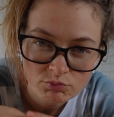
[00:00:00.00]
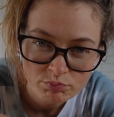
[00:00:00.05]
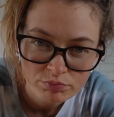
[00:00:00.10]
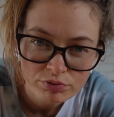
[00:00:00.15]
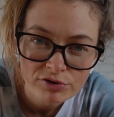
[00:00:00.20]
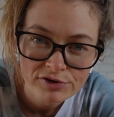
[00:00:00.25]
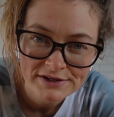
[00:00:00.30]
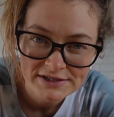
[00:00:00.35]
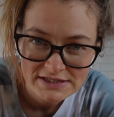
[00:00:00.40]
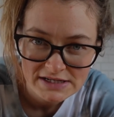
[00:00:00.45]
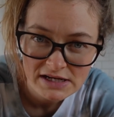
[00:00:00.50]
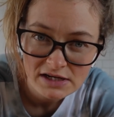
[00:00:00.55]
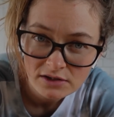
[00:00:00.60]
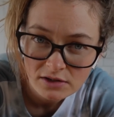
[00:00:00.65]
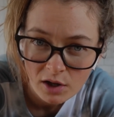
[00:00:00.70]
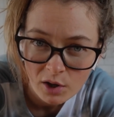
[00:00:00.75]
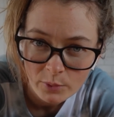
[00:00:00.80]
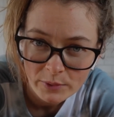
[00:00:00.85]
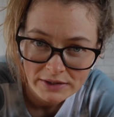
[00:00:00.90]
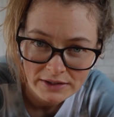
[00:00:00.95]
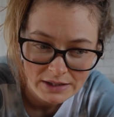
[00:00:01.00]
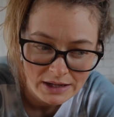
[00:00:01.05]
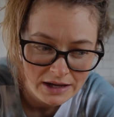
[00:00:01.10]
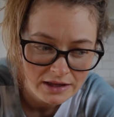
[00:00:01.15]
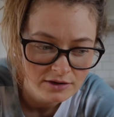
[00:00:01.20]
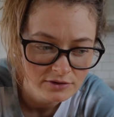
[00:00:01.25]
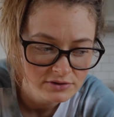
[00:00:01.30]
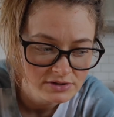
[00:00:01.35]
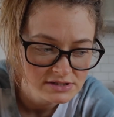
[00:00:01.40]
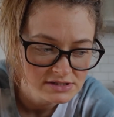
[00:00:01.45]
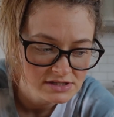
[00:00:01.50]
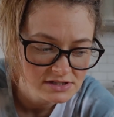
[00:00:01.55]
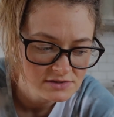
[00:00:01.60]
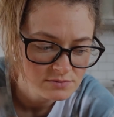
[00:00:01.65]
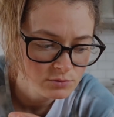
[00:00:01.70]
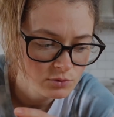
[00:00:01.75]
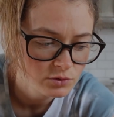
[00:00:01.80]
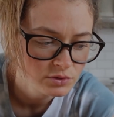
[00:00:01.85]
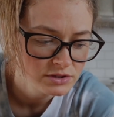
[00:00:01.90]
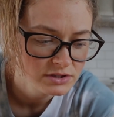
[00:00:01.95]
pretty low in calories,
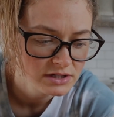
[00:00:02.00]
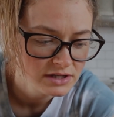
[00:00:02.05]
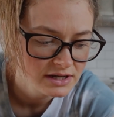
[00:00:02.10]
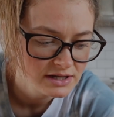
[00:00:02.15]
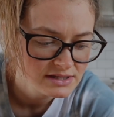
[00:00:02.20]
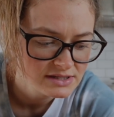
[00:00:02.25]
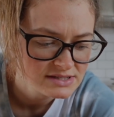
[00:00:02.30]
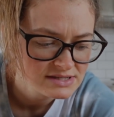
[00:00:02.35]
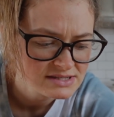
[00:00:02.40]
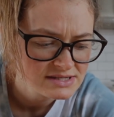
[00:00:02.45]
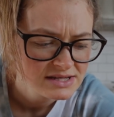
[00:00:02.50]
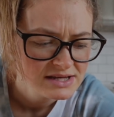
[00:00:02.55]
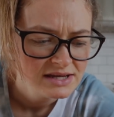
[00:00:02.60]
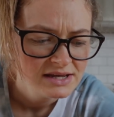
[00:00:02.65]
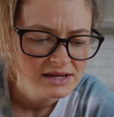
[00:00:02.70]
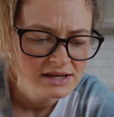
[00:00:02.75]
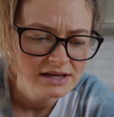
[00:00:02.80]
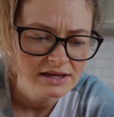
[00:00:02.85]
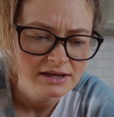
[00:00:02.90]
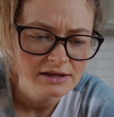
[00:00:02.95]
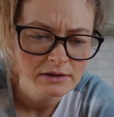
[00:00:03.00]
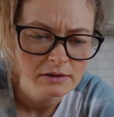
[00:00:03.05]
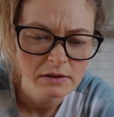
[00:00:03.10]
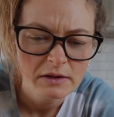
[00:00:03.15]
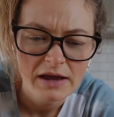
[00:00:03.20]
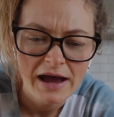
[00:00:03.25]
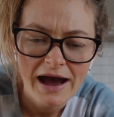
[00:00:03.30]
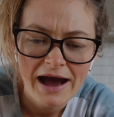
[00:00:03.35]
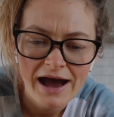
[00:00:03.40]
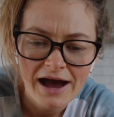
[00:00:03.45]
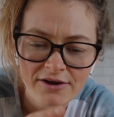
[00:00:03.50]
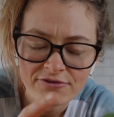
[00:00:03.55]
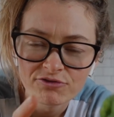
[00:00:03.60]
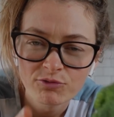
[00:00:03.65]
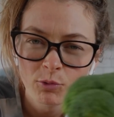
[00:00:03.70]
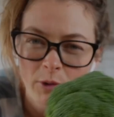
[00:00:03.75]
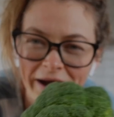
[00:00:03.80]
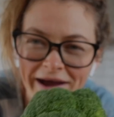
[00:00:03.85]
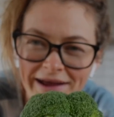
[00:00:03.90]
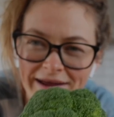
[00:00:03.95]
it's
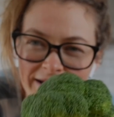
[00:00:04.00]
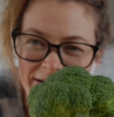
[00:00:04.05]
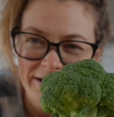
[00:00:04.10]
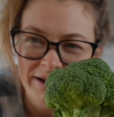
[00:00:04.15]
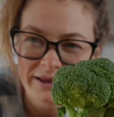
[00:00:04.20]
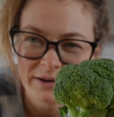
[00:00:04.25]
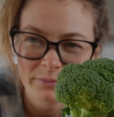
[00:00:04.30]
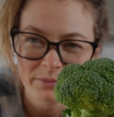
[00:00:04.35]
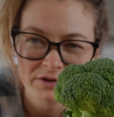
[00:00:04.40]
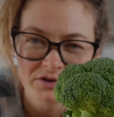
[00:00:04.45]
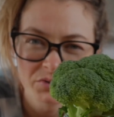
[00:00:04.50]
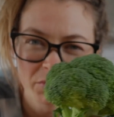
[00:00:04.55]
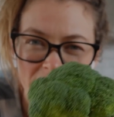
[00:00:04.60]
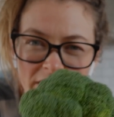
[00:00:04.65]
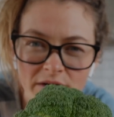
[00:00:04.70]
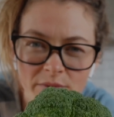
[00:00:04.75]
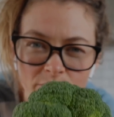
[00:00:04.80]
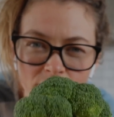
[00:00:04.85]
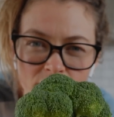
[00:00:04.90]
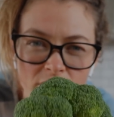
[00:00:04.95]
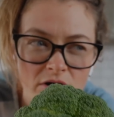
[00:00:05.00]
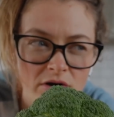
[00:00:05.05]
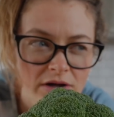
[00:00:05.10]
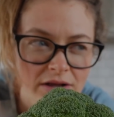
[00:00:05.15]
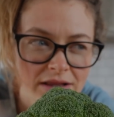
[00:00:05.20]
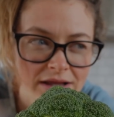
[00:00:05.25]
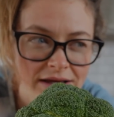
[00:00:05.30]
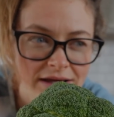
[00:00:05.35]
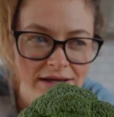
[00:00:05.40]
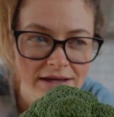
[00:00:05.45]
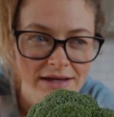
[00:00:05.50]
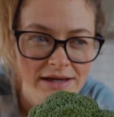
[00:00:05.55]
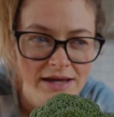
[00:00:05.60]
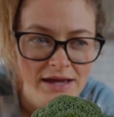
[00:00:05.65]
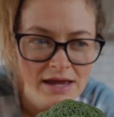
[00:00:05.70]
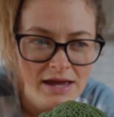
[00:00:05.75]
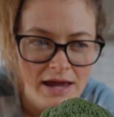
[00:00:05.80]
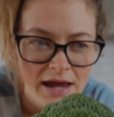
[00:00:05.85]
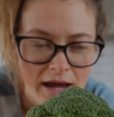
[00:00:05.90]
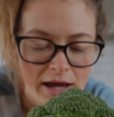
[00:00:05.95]
halfway kind of between a broccoli
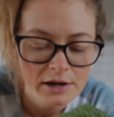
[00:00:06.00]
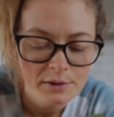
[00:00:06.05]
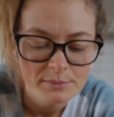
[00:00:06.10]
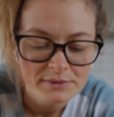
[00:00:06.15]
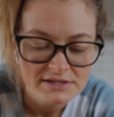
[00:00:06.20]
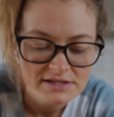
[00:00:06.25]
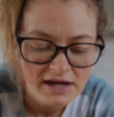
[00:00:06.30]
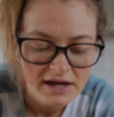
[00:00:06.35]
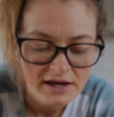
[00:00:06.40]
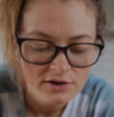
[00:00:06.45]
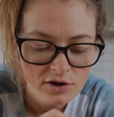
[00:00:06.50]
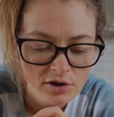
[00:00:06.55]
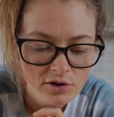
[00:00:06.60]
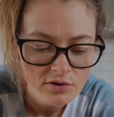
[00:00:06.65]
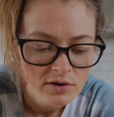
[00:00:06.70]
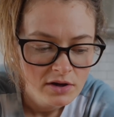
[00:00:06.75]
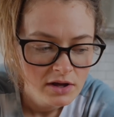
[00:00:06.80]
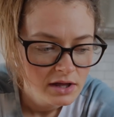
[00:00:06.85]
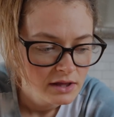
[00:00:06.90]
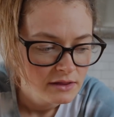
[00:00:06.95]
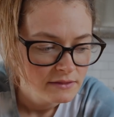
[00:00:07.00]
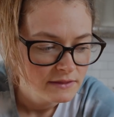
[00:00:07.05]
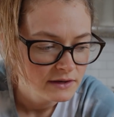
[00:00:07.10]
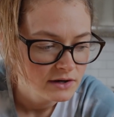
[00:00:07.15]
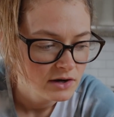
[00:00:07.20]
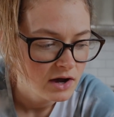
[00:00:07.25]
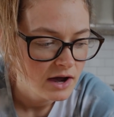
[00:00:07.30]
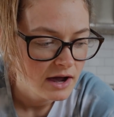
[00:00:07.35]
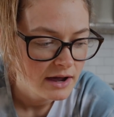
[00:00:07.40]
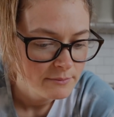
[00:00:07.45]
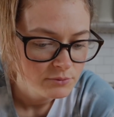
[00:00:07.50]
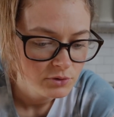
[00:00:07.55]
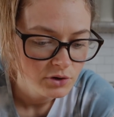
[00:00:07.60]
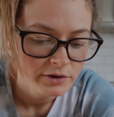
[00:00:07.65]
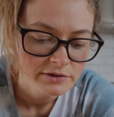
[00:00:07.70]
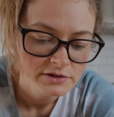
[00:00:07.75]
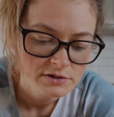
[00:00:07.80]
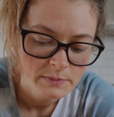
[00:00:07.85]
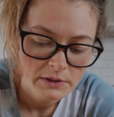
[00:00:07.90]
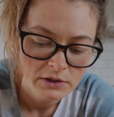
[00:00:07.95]
and a potato, then I'm
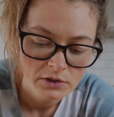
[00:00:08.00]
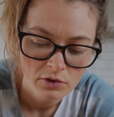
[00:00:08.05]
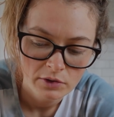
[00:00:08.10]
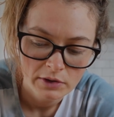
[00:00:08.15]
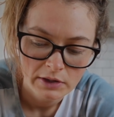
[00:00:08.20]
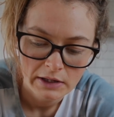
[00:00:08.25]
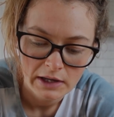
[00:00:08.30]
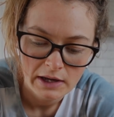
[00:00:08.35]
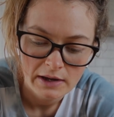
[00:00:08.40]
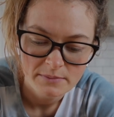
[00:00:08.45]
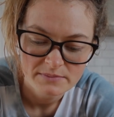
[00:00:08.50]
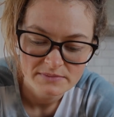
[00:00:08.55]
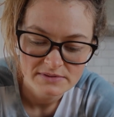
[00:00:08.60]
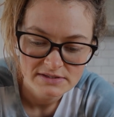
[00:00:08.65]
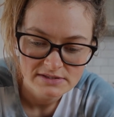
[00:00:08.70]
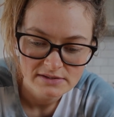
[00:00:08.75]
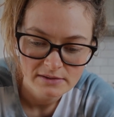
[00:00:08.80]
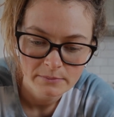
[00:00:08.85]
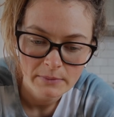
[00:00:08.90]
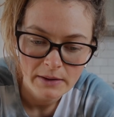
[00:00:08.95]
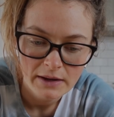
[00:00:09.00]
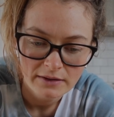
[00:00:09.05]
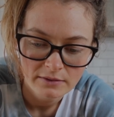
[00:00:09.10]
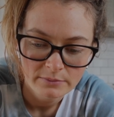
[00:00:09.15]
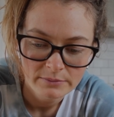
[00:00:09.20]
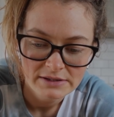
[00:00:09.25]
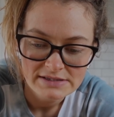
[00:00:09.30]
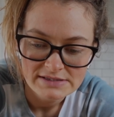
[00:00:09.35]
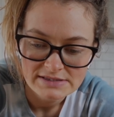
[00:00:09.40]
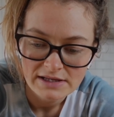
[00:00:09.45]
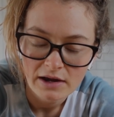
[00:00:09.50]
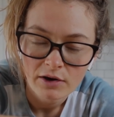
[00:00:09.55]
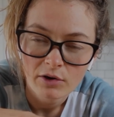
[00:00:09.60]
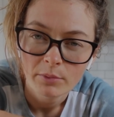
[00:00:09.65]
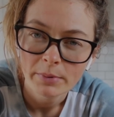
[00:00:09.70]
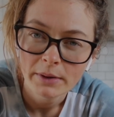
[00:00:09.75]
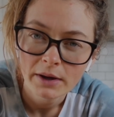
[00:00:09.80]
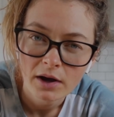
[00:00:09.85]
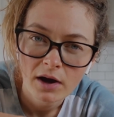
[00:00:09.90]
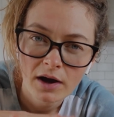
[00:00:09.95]
going to be cooking up some elements that are a
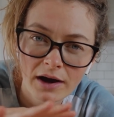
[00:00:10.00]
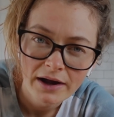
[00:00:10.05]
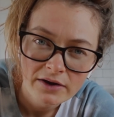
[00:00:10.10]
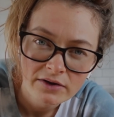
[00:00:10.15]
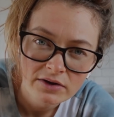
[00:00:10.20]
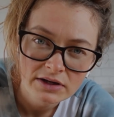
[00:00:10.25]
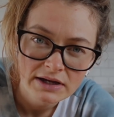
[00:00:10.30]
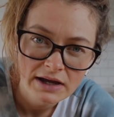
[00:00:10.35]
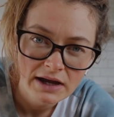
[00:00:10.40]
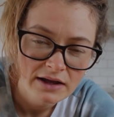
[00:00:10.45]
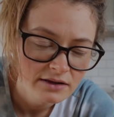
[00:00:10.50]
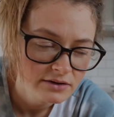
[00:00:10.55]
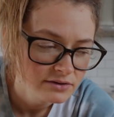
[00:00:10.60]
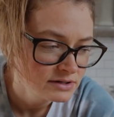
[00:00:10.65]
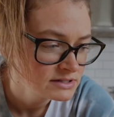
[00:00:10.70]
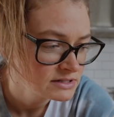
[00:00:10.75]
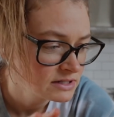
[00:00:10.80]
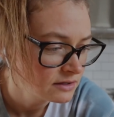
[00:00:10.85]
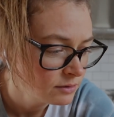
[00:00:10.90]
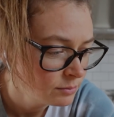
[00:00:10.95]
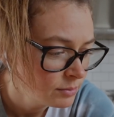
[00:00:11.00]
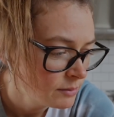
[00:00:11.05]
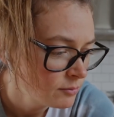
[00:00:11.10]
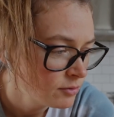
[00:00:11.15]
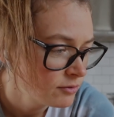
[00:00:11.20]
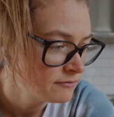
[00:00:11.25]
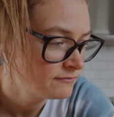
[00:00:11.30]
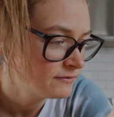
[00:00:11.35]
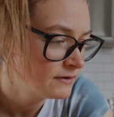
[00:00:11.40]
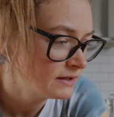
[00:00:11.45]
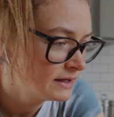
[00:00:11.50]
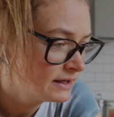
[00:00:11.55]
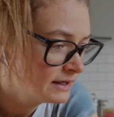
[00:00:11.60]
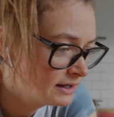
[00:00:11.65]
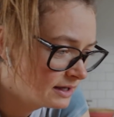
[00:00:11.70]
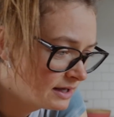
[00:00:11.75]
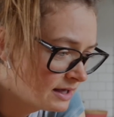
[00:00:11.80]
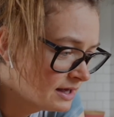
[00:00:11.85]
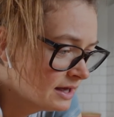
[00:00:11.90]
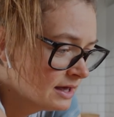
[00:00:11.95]
bit higher in calories, a little bit more
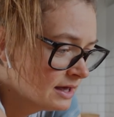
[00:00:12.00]
filling,